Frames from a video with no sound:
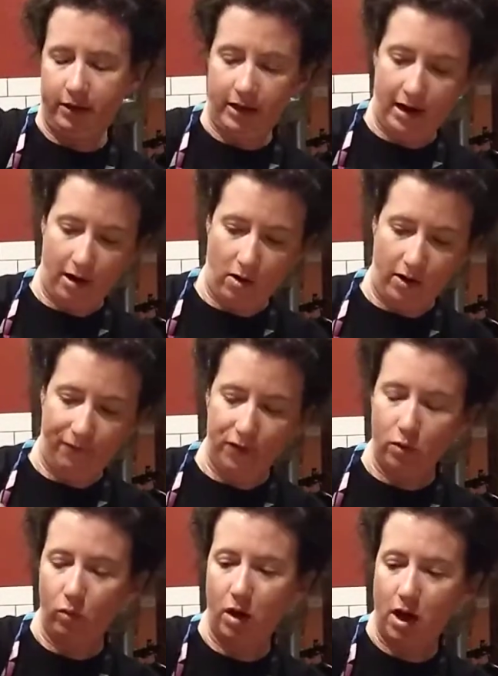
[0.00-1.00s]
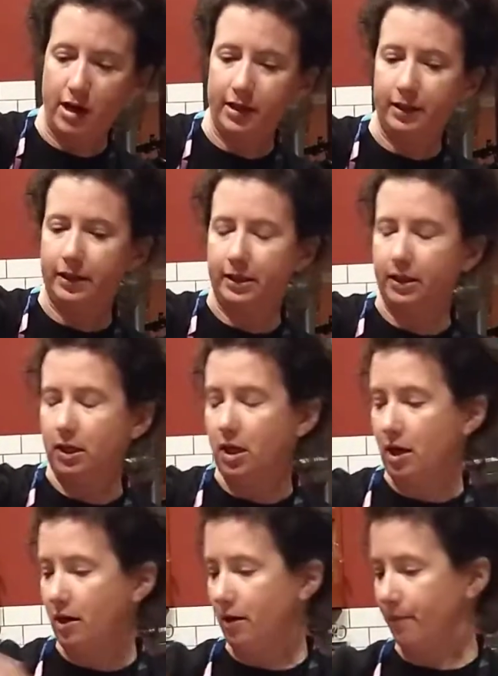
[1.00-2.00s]
Now, if you want
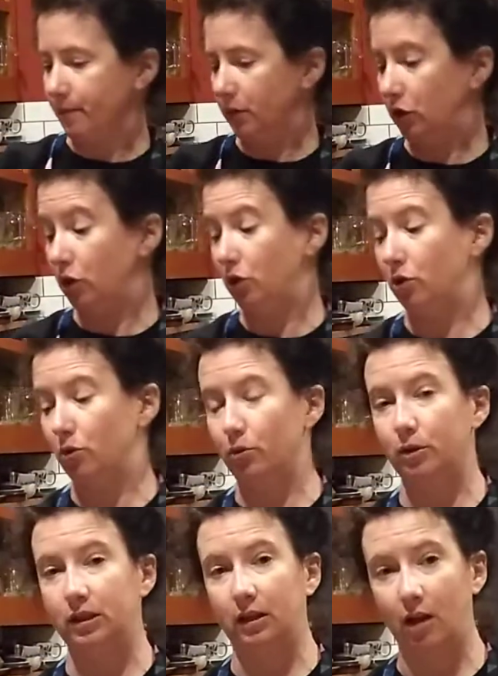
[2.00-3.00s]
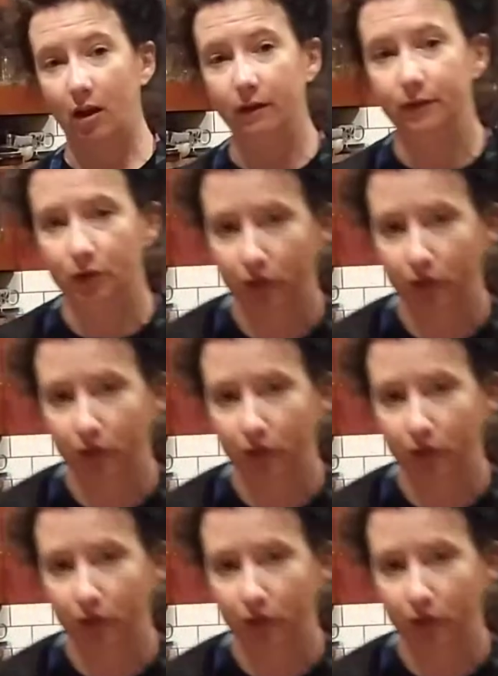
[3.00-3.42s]
to use gloves,